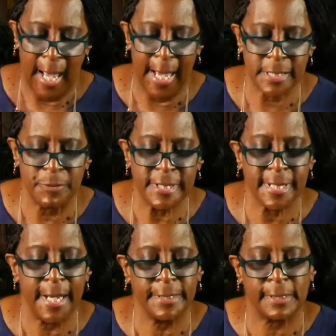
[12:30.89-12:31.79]
As we
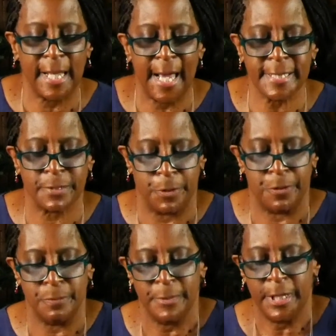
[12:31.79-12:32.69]
say in the
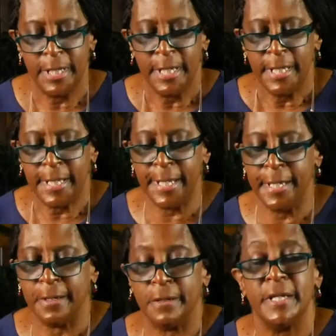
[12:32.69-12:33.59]
classroom,
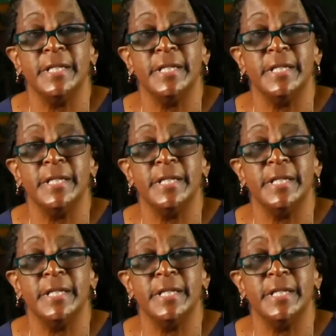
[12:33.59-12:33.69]
here